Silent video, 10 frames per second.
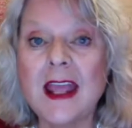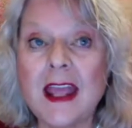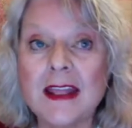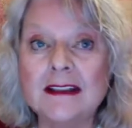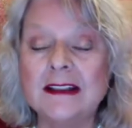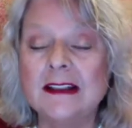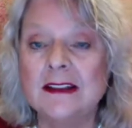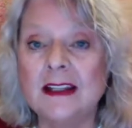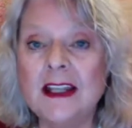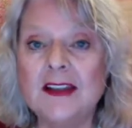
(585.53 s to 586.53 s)
and
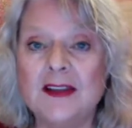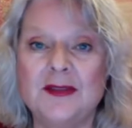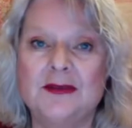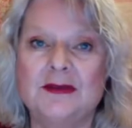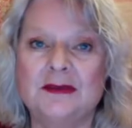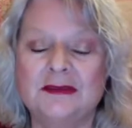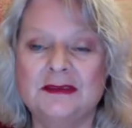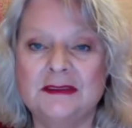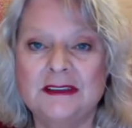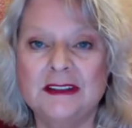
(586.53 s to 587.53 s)
thank you.
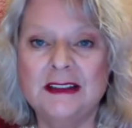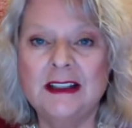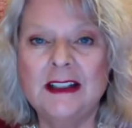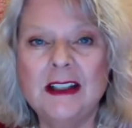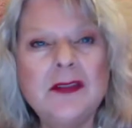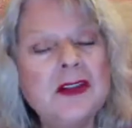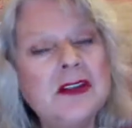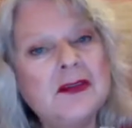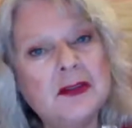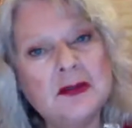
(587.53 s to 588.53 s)
Even
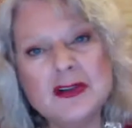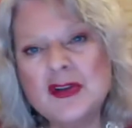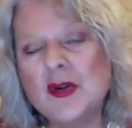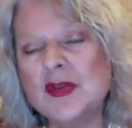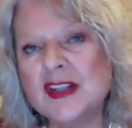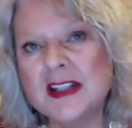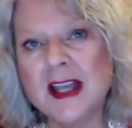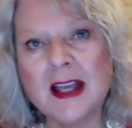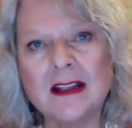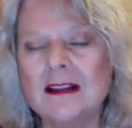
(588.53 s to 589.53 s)
if there is no
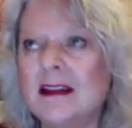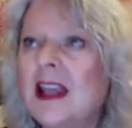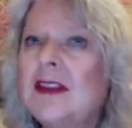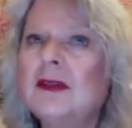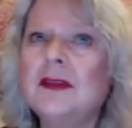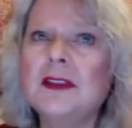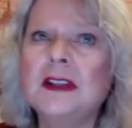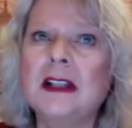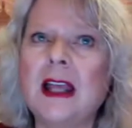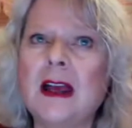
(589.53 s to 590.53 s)
sun, thank you for the
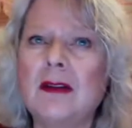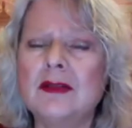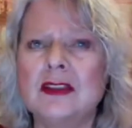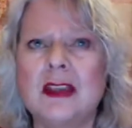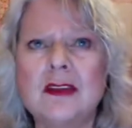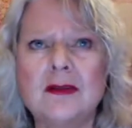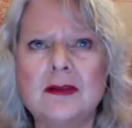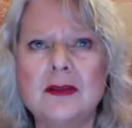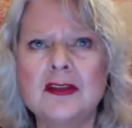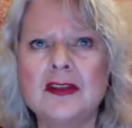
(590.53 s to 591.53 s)
clouds, thank you
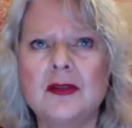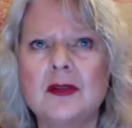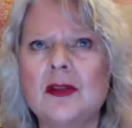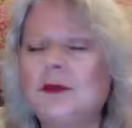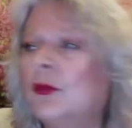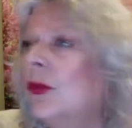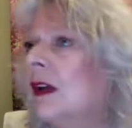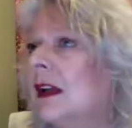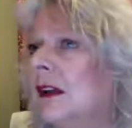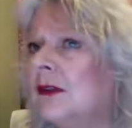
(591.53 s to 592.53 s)
for the storm,
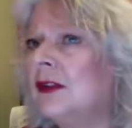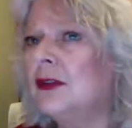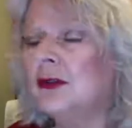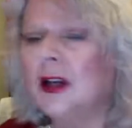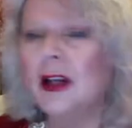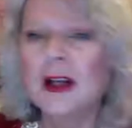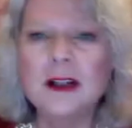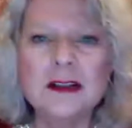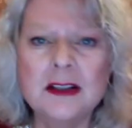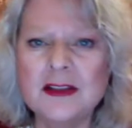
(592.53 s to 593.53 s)
whatever
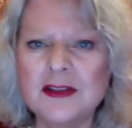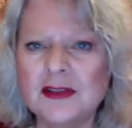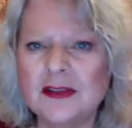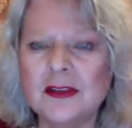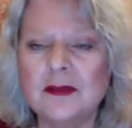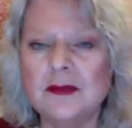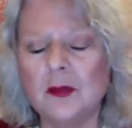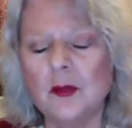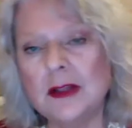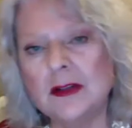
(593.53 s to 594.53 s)

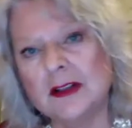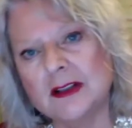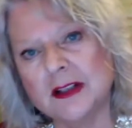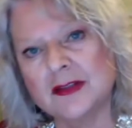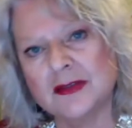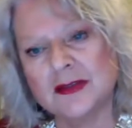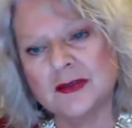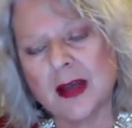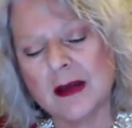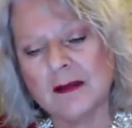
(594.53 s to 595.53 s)
weather condition
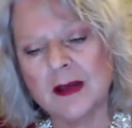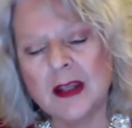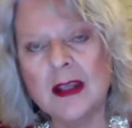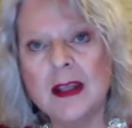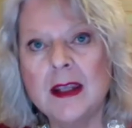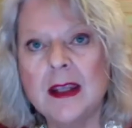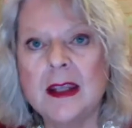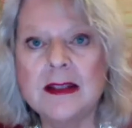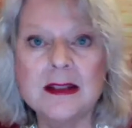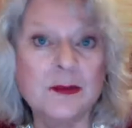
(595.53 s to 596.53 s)
you have,
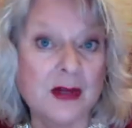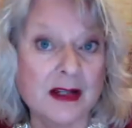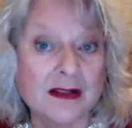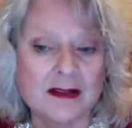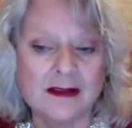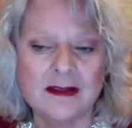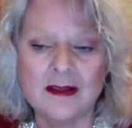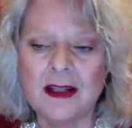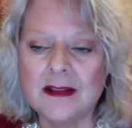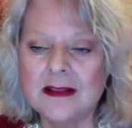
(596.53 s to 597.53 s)
it's a present.
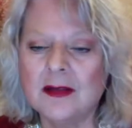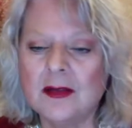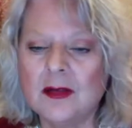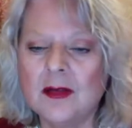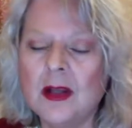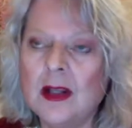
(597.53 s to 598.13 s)
And so